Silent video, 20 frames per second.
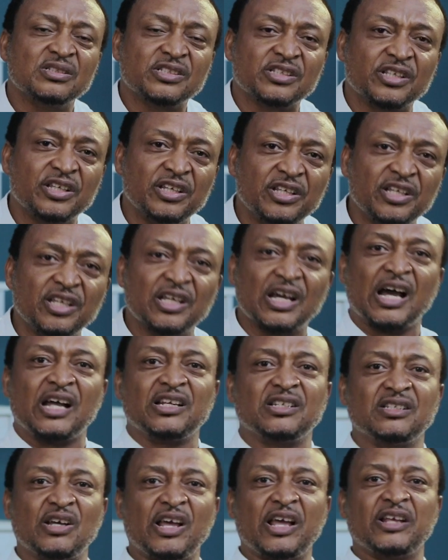skinny
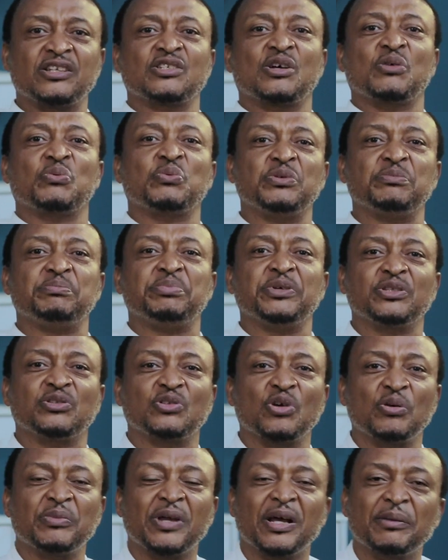and ends up with
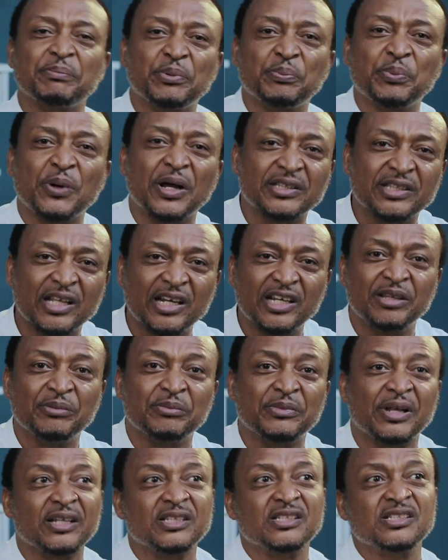big tummy, and people are telling
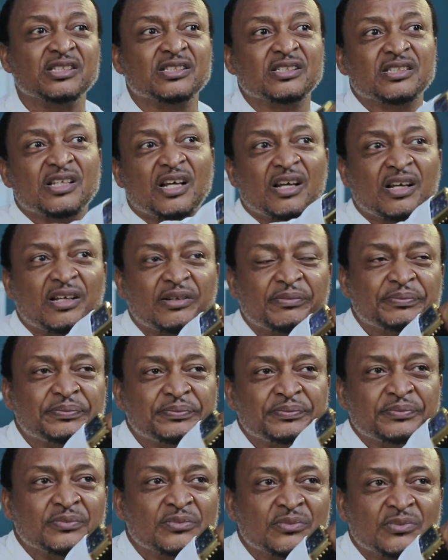him that he's
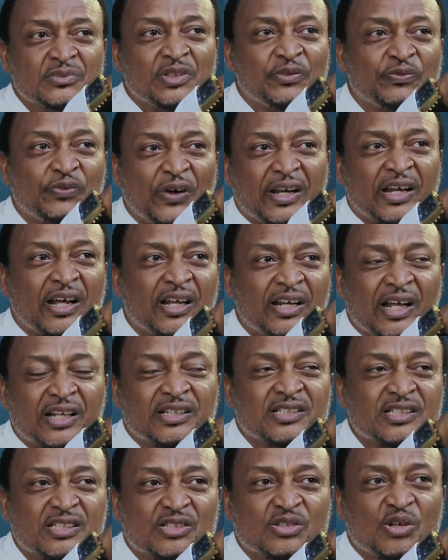the father,
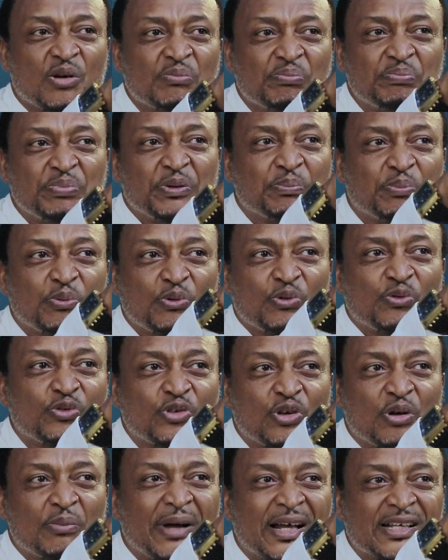that is some people,
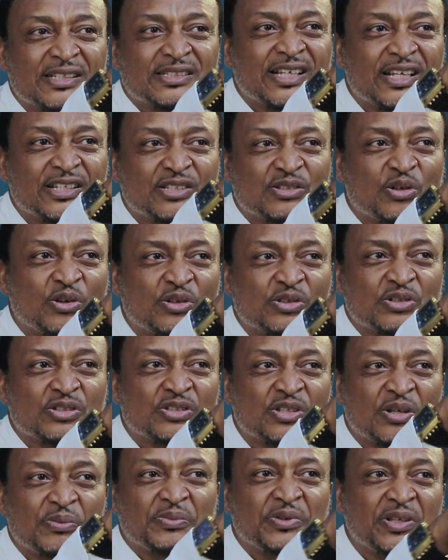some ancestors or
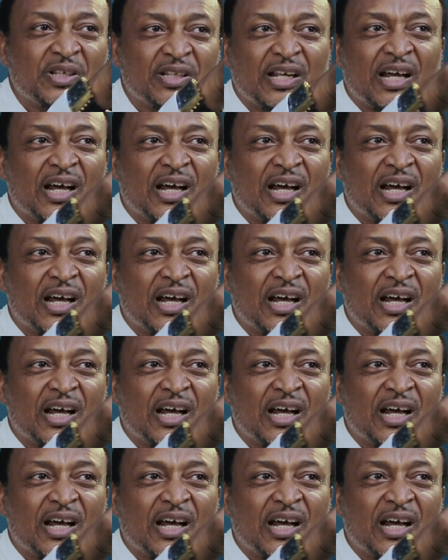something